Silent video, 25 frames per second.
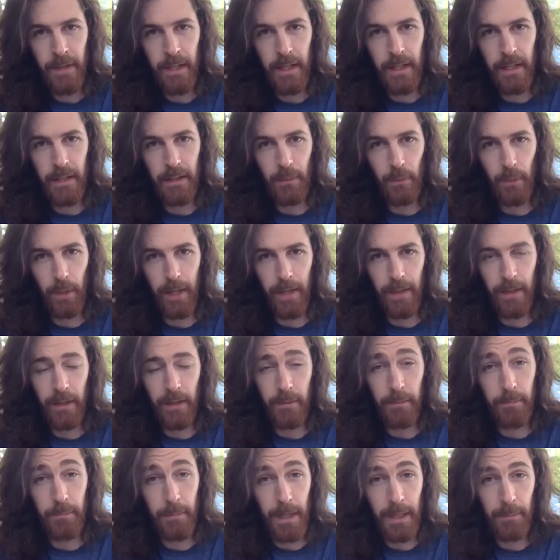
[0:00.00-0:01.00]
in the way
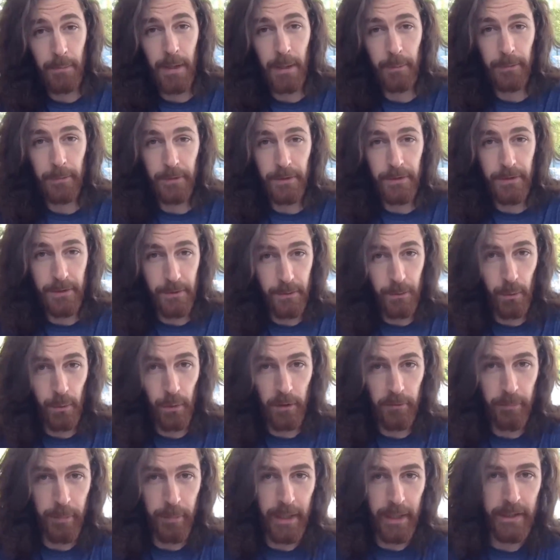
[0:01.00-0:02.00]
that many people's would
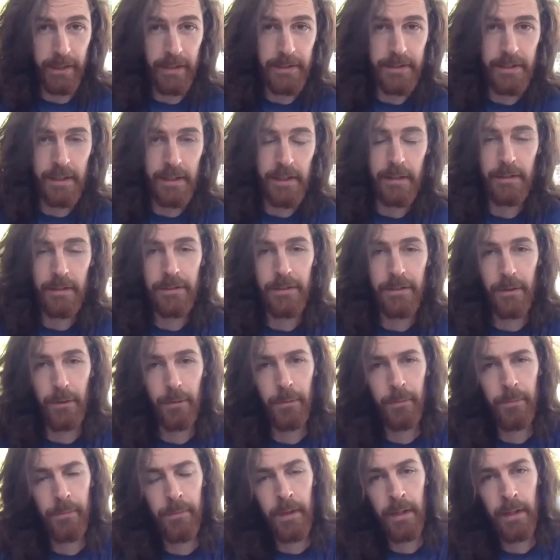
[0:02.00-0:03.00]
have been this year.
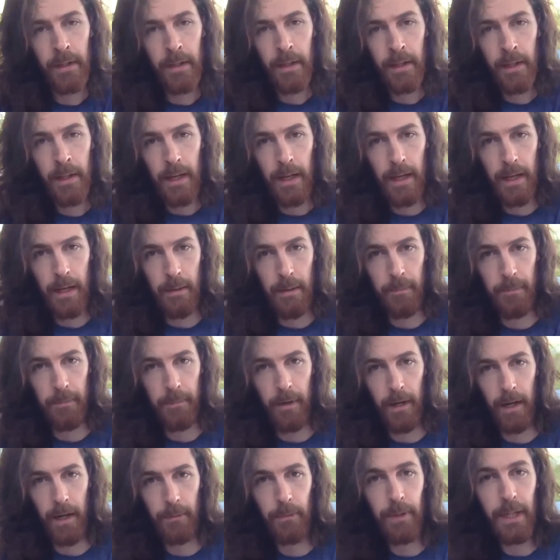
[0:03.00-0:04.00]
So
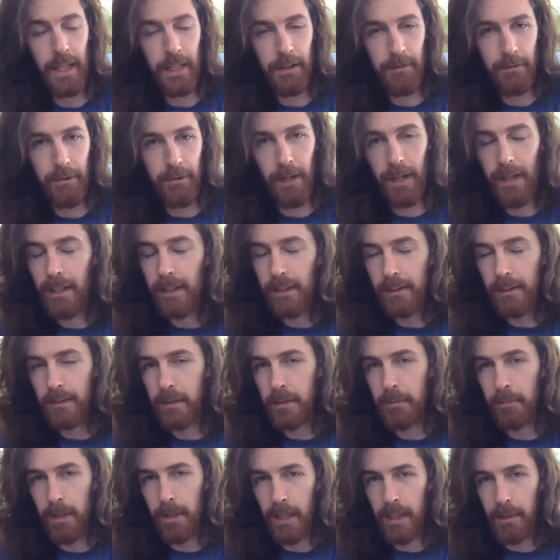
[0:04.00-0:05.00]
I really have very little to
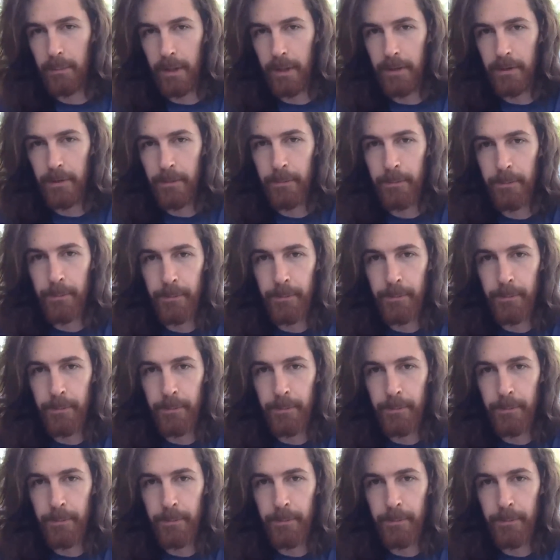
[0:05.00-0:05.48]
complain about.